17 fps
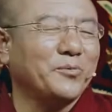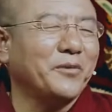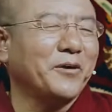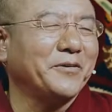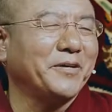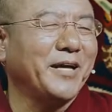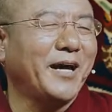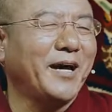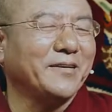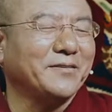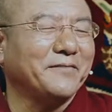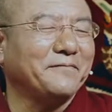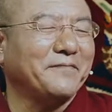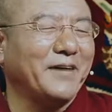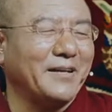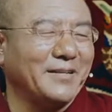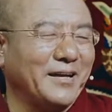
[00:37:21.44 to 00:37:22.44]
So the
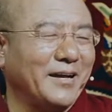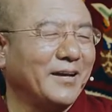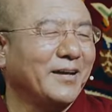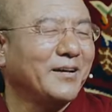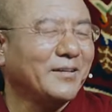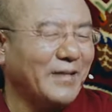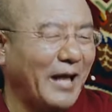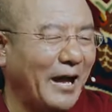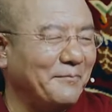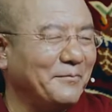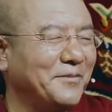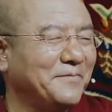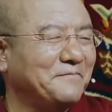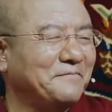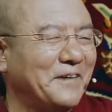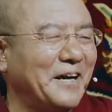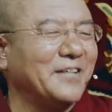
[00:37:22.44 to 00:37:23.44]
childish
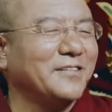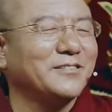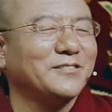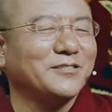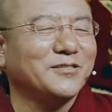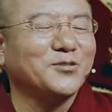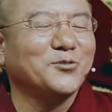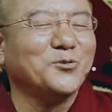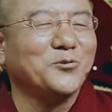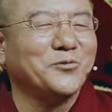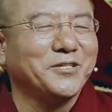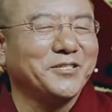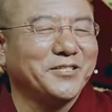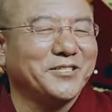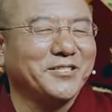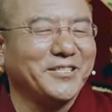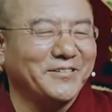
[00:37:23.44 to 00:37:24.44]

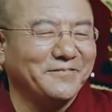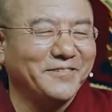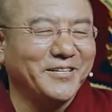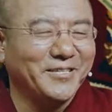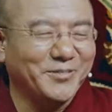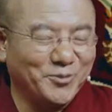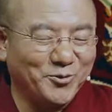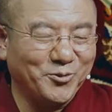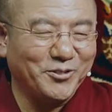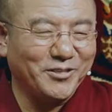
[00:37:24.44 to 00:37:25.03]
mundane beings,